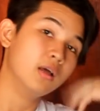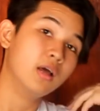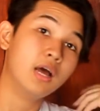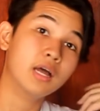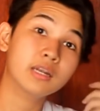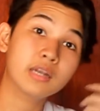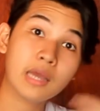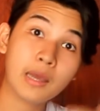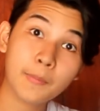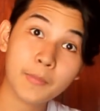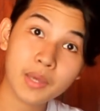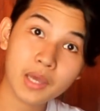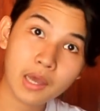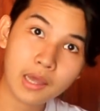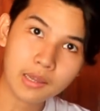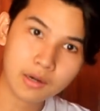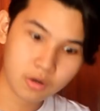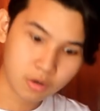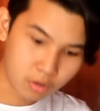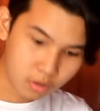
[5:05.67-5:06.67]
Ang daming
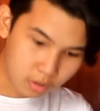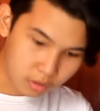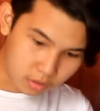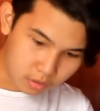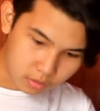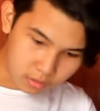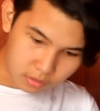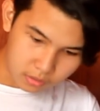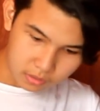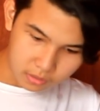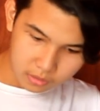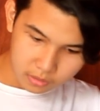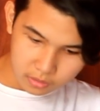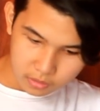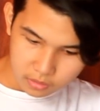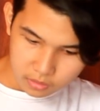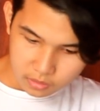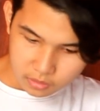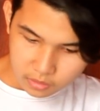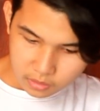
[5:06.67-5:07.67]
ano.
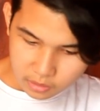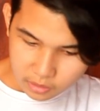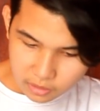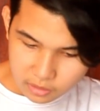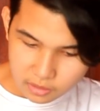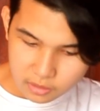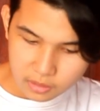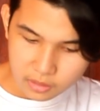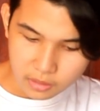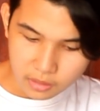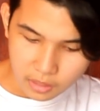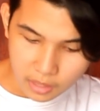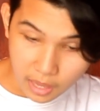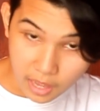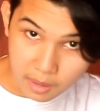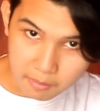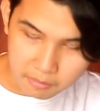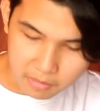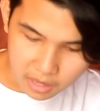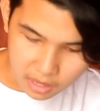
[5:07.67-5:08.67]

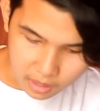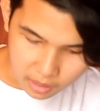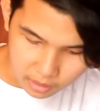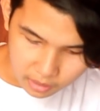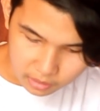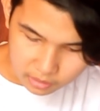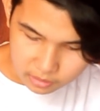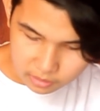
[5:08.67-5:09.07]
Eme. Ang